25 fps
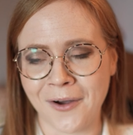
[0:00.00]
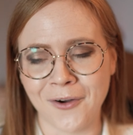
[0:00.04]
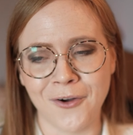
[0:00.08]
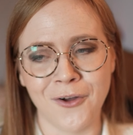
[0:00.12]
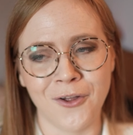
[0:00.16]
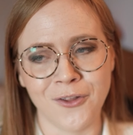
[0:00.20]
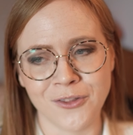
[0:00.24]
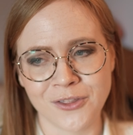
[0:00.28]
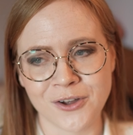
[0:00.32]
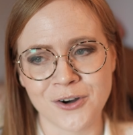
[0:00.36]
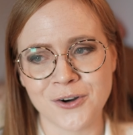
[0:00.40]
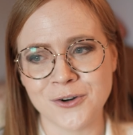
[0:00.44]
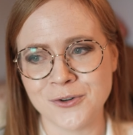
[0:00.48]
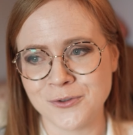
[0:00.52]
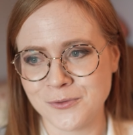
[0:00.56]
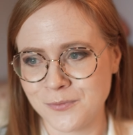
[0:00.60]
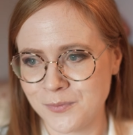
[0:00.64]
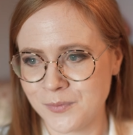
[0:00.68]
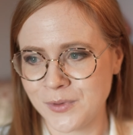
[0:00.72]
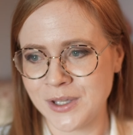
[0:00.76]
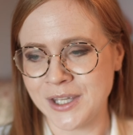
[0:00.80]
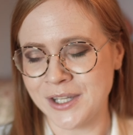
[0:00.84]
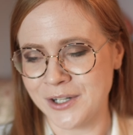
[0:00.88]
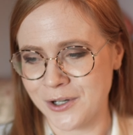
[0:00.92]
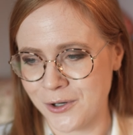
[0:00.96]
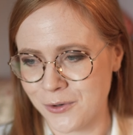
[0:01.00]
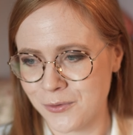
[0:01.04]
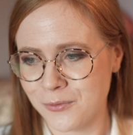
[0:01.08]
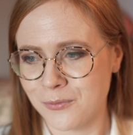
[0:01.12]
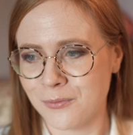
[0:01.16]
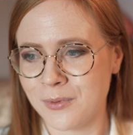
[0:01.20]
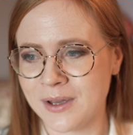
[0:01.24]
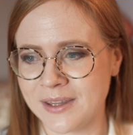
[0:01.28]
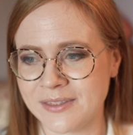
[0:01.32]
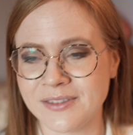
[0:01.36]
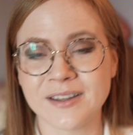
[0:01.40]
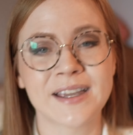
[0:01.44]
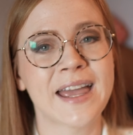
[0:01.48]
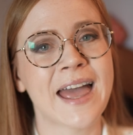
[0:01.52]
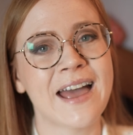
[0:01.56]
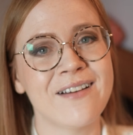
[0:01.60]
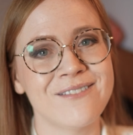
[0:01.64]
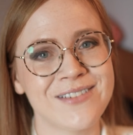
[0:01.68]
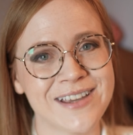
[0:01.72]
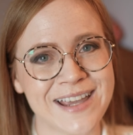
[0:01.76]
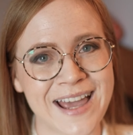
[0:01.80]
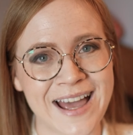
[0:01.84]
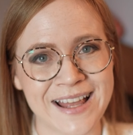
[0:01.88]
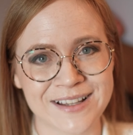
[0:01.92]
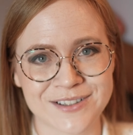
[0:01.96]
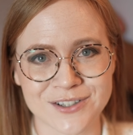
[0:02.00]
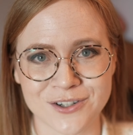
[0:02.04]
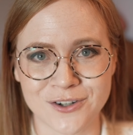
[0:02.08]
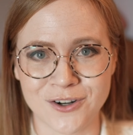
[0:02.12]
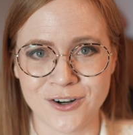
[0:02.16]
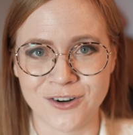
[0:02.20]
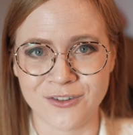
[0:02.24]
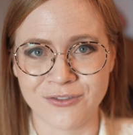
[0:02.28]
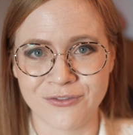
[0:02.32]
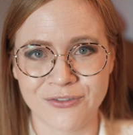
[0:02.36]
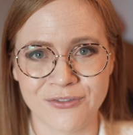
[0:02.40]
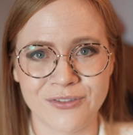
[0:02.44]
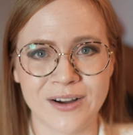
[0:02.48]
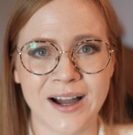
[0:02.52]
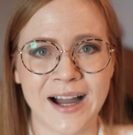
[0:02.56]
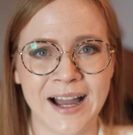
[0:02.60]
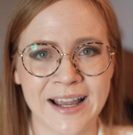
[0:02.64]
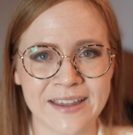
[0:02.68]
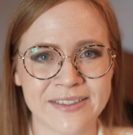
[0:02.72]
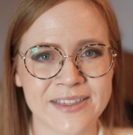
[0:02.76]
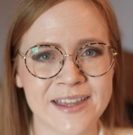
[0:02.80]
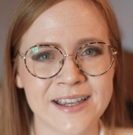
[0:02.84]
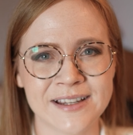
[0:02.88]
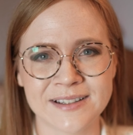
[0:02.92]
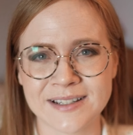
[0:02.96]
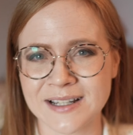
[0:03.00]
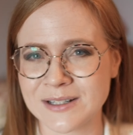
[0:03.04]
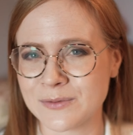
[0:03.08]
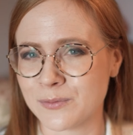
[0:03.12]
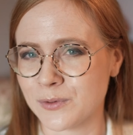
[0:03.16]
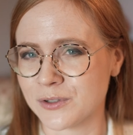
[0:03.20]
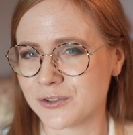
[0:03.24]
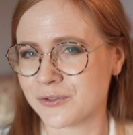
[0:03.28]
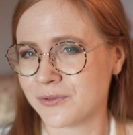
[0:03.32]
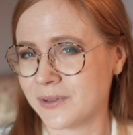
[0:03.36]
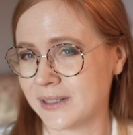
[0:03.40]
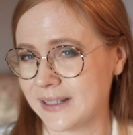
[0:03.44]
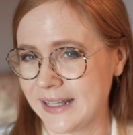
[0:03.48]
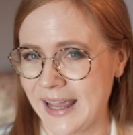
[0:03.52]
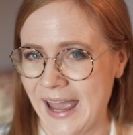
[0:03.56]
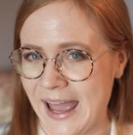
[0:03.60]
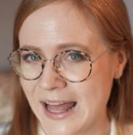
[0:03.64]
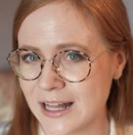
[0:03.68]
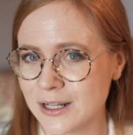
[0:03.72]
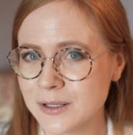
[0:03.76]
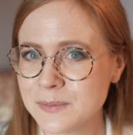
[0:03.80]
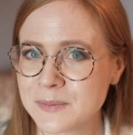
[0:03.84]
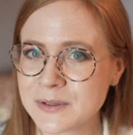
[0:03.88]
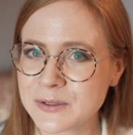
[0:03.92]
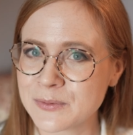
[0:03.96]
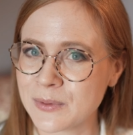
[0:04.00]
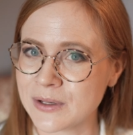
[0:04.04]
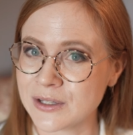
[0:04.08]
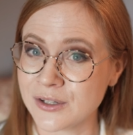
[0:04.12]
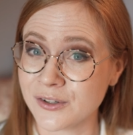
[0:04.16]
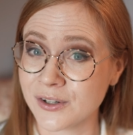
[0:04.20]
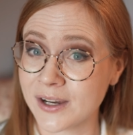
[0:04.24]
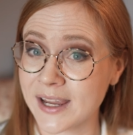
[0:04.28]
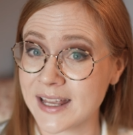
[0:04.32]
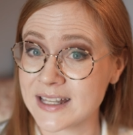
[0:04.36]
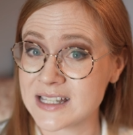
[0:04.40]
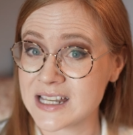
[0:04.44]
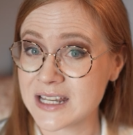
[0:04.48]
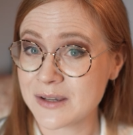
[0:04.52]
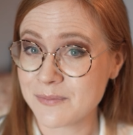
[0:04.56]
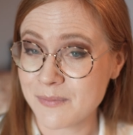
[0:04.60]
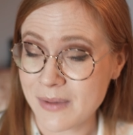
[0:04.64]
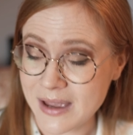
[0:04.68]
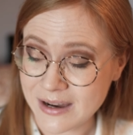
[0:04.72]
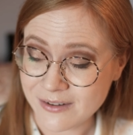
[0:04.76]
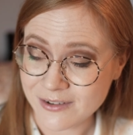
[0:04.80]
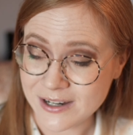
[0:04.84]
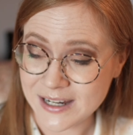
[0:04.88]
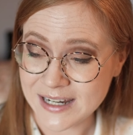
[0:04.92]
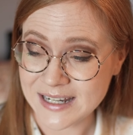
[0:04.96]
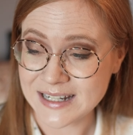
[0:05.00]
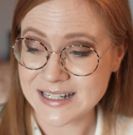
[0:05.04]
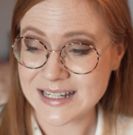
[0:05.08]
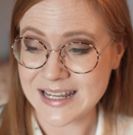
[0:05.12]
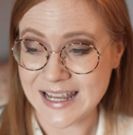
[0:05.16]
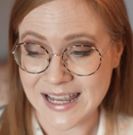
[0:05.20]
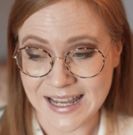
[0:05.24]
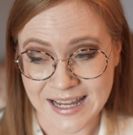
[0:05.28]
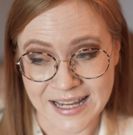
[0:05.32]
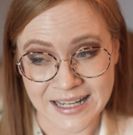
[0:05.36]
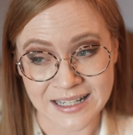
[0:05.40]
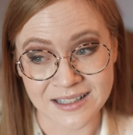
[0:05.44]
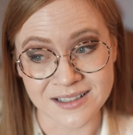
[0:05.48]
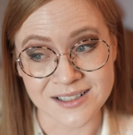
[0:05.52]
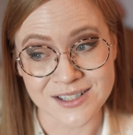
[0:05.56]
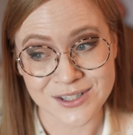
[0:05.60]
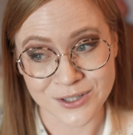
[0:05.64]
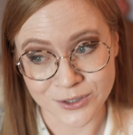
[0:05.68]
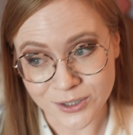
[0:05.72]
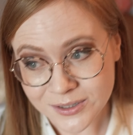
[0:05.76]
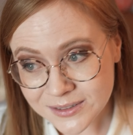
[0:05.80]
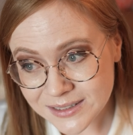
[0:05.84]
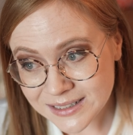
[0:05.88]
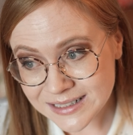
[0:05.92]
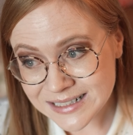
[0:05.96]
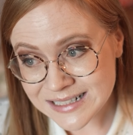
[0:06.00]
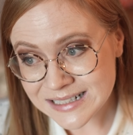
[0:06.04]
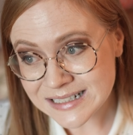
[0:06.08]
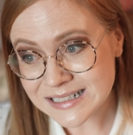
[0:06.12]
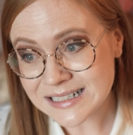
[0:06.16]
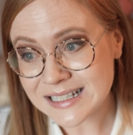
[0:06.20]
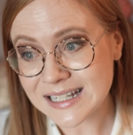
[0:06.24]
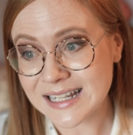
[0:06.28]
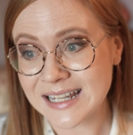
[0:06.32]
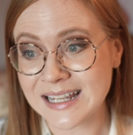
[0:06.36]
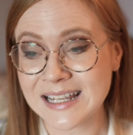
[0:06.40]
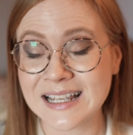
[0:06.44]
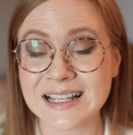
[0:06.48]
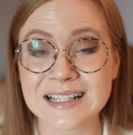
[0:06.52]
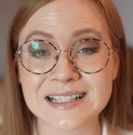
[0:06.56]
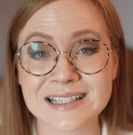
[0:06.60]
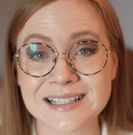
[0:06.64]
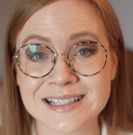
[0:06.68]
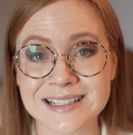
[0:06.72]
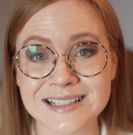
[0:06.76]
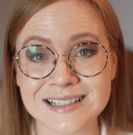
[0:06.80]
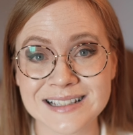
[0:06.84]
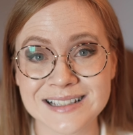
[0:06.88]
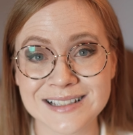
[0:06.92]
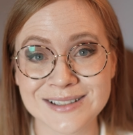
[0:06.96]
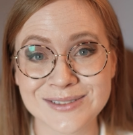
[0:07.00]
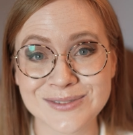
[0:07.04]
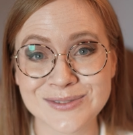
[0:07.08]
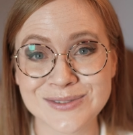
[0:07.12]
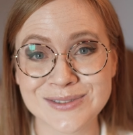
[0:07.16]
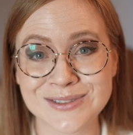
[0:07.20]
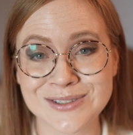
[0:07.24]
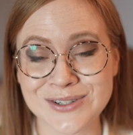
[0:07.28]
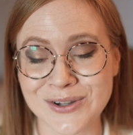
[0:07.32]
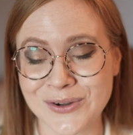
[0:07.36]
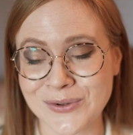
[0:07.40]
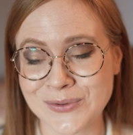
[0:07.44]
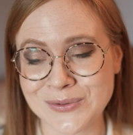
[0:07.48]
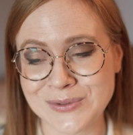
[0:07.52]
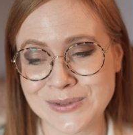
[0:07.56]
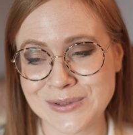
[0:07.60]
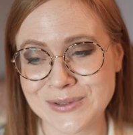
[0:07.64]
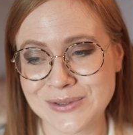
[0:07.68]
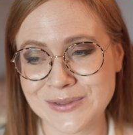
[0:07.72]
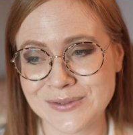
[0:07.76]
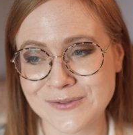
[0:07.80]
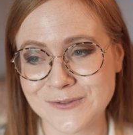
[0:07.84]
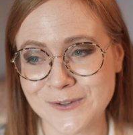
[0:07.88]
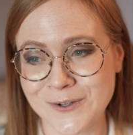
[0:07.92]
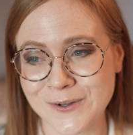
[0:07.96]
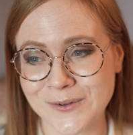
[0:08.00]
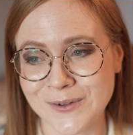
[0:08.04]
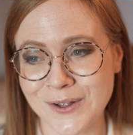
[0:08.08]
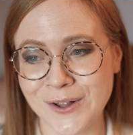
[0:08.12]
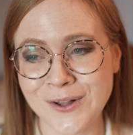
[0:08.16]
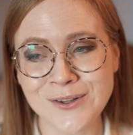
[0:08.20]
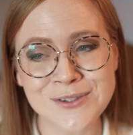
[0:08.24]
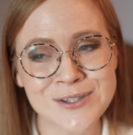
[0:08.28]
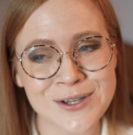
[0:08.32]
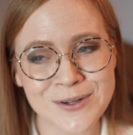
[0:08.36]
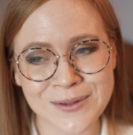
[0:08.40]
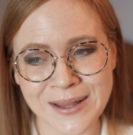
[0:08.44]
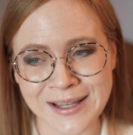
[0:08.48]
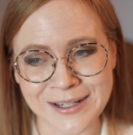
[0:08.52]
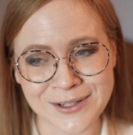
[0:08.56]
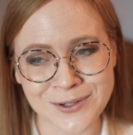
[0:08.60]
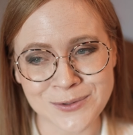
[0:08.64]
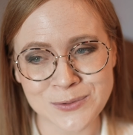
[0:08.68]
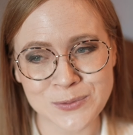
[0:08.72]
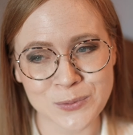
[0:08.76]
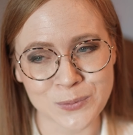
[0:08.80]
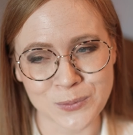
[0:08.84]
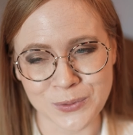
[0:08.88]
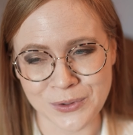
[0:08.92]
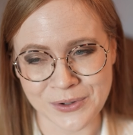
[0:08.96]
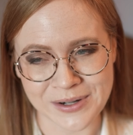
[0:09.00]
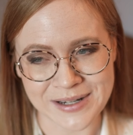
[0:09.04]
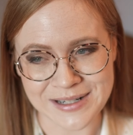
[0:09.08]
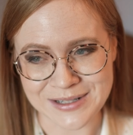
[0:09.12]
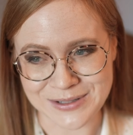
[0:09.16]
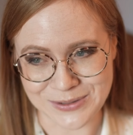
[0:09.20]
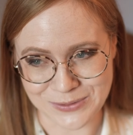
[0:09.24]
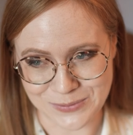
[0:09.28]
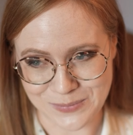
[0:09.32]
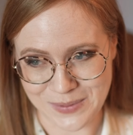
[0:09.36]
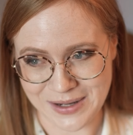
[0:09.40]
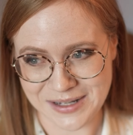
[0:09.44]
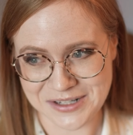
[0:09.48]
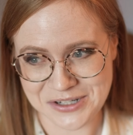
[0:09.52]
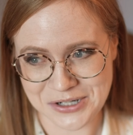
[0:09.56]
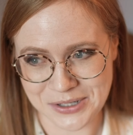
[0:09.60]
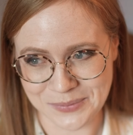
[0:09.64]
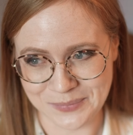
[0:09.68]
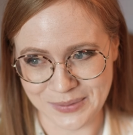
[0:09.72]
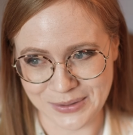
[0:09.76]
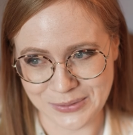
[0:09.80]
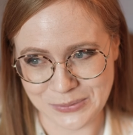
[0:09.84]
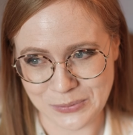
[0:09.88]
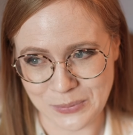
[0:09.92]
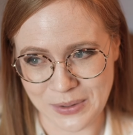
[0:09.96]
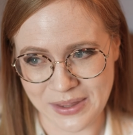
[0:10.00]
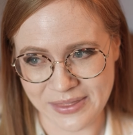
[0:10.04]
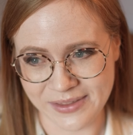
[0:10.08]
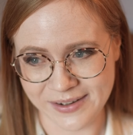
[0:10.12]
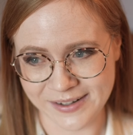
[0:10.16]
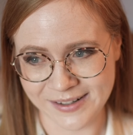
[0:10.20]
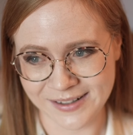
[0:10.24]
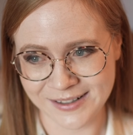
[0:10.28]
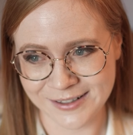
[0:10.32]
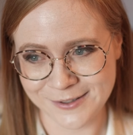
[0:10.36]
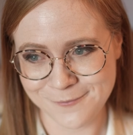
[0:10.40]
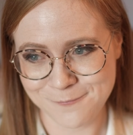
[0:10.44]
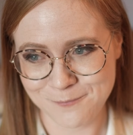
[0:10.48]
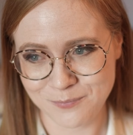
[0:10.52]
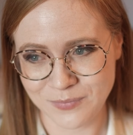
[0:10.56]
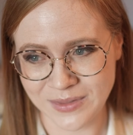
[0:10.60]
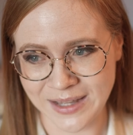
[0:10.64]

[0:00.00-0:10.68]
Although, you know, with the caveat of, I think that what really helps when you're getting married in Scotland is don't worry too much about weather.